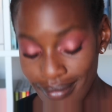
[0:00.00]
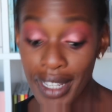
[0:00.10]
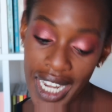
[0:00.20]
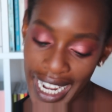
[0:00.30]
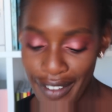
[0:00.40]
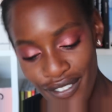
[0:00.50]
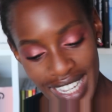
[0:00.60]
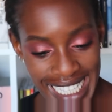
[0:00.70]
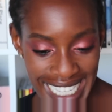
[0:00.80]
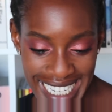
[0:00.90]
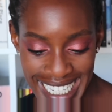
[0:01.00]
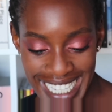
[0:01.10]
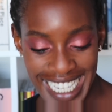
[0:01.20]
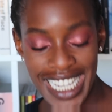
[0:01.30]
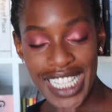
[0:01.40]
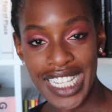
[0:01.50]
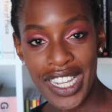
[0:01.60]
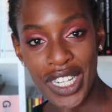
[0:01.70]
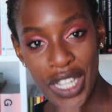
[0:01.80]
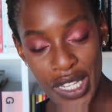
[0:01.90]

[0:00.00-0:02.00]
But I can fix it. So I'm going to